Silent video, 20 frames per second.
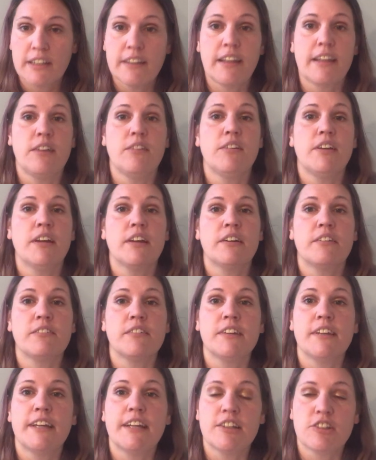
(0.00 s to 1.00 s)
that you get in a
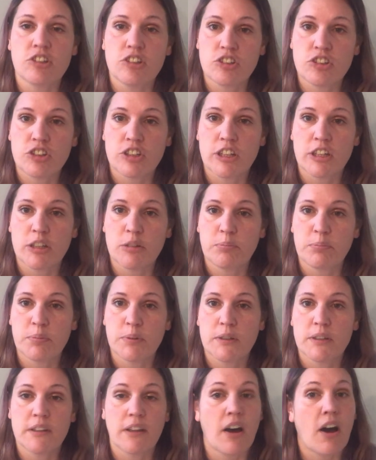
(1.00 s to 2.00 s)
relationship,
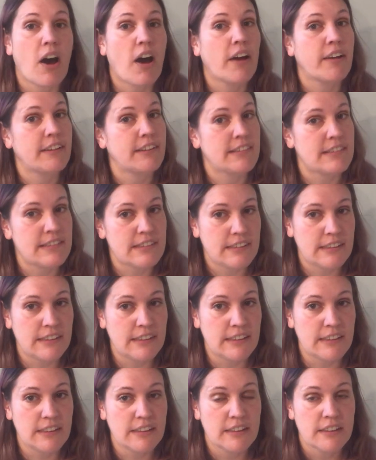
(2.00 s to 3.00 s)
the
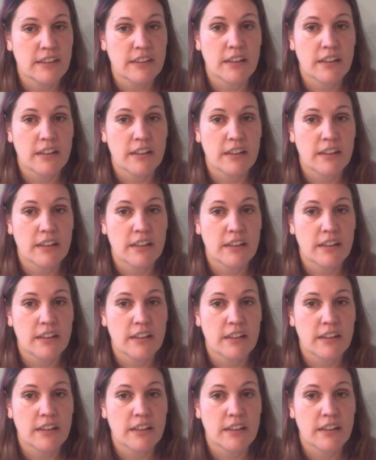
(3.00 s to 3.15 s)
honesty,